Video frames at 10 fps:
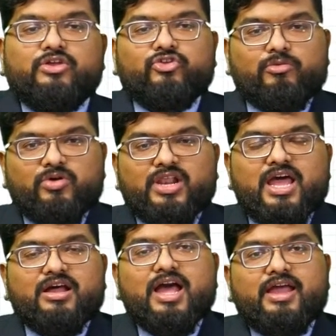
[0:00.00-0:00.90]

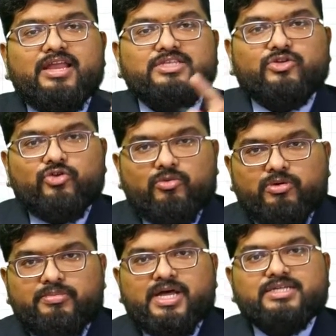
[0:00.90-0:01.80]
Thrombokinase or
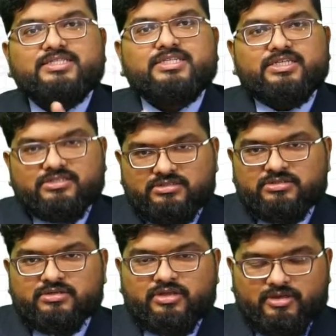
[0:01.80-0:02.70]
thromboplastin,
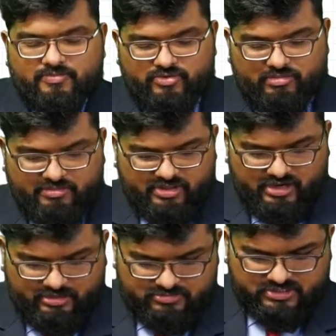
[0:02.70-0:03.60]
yep, remember the
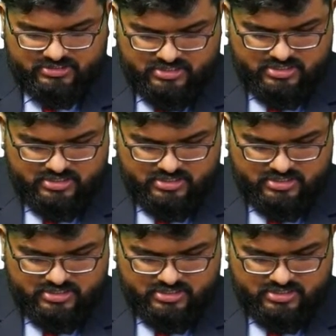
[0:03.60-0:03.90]
names.